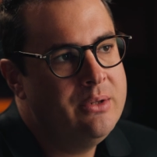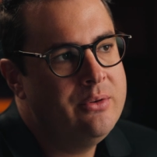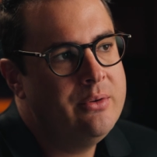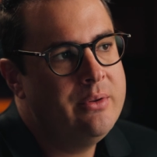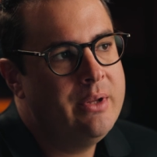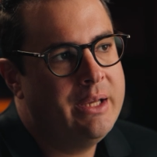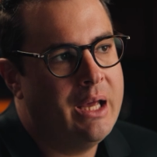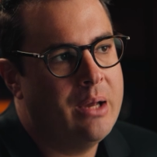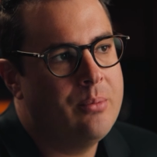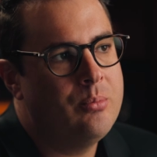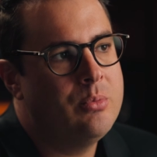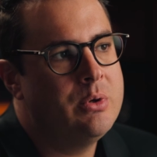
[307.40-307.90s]
to the
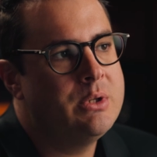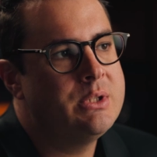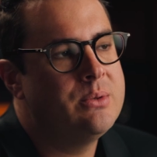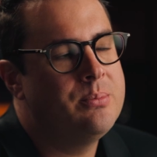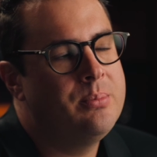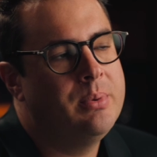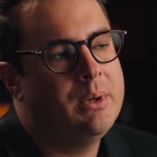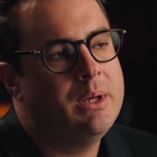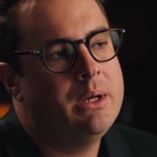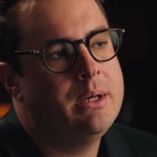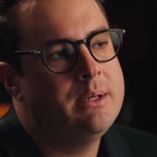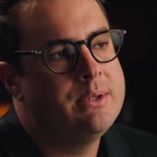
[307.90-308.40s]
camera
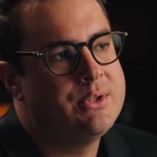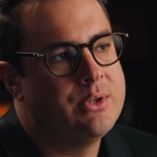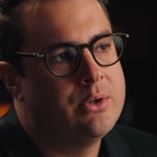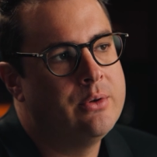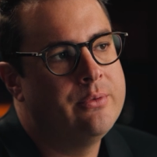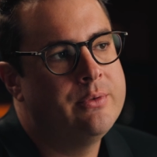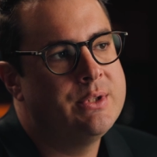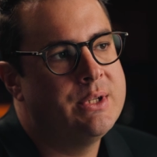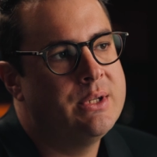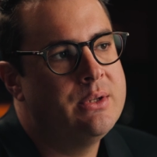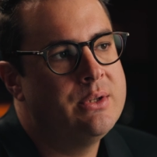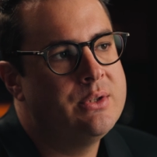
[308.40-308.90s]
supply and
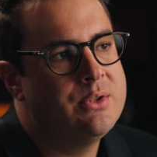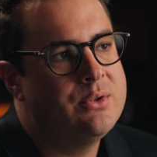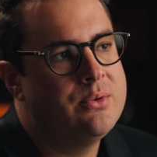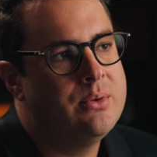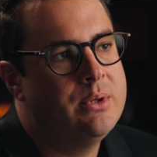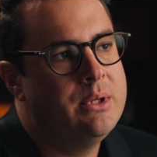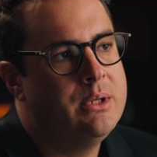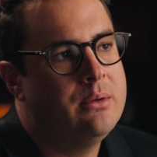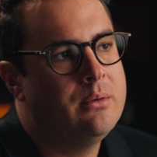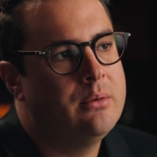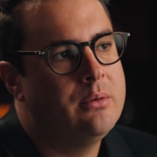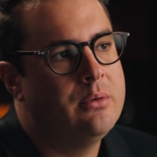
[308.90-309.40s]
service
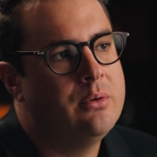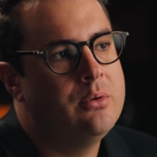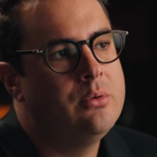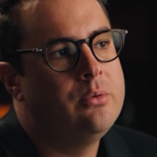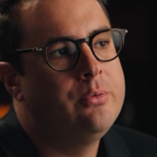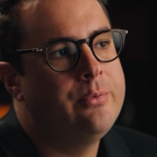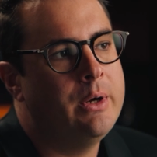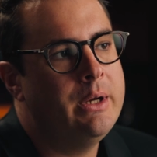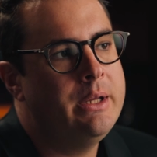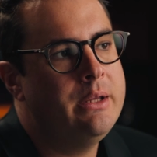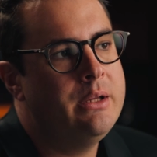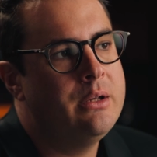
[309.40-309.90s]
industry, you'll
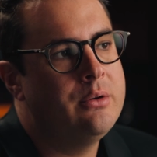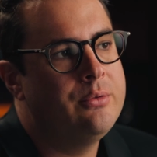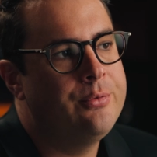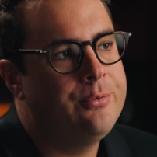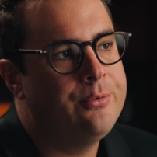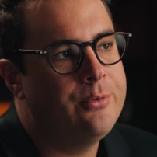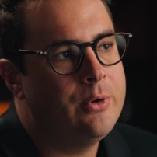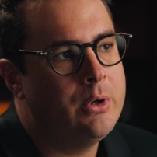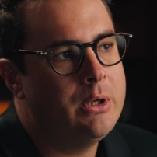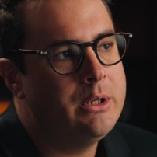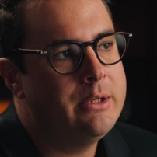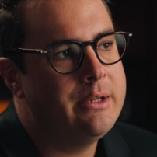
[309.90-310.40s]
find that
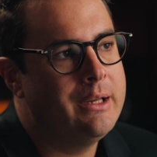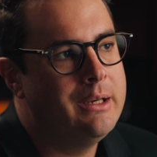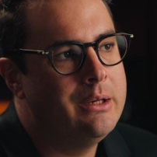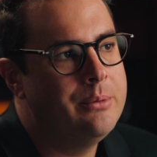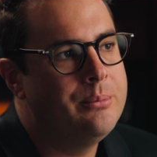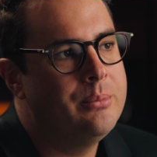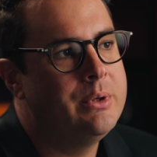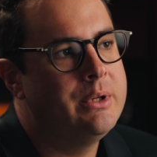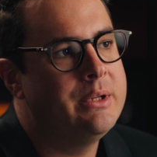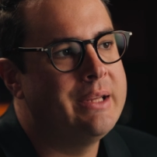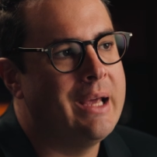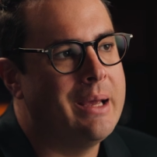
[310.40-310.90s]
front
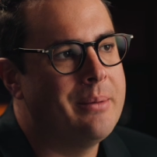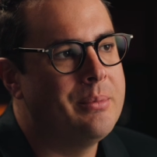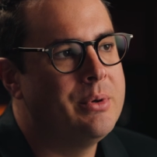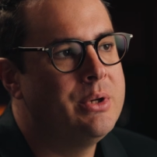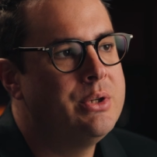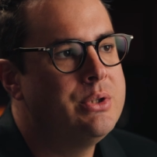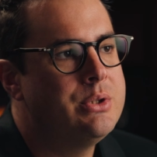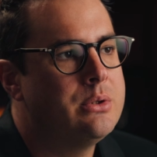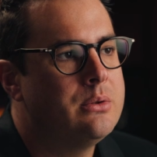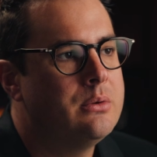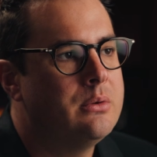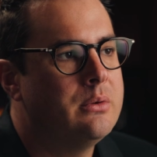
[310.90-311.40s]
element
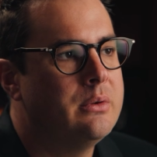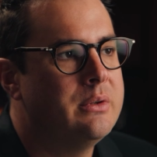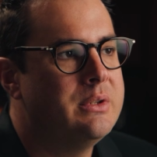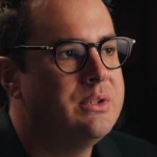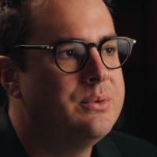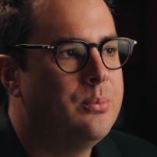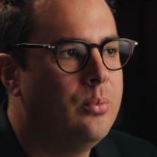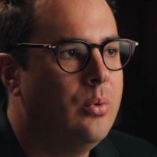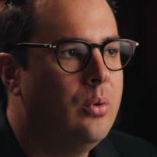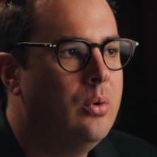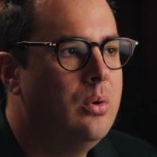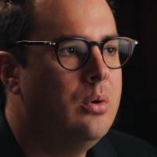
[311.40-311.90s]
damage is
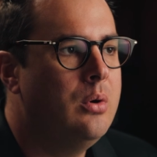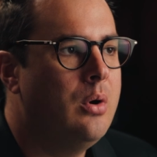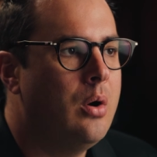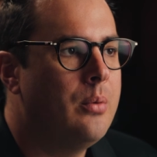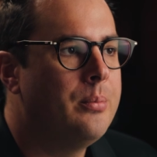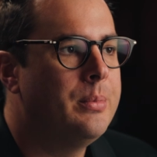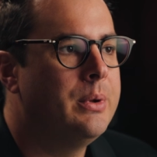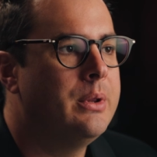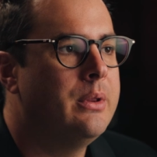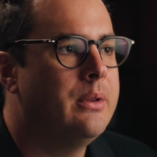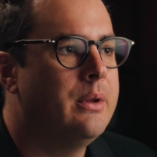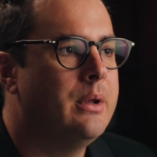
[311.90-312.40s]
more
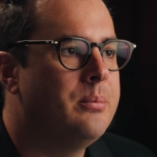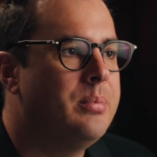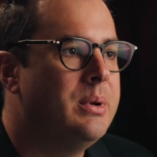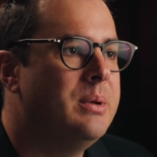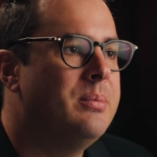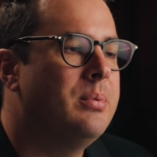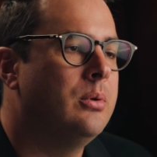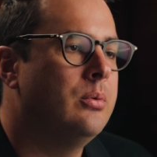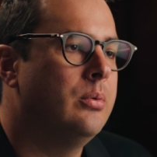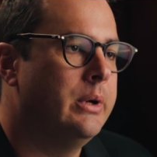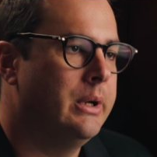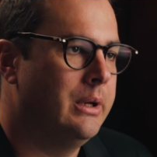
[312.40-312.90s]
common than
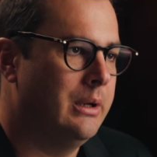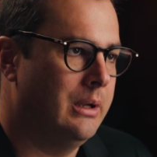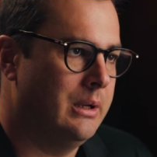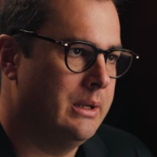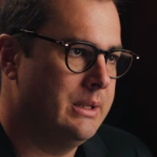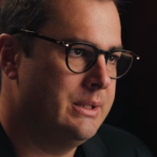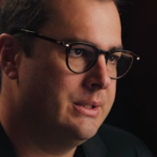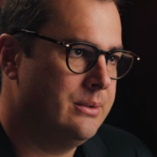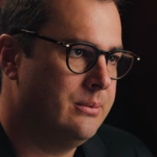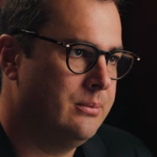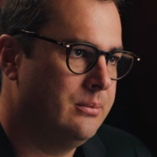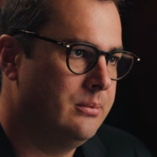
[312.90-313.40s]
people
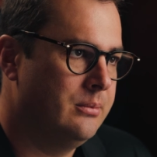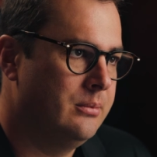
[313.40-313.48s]
realize.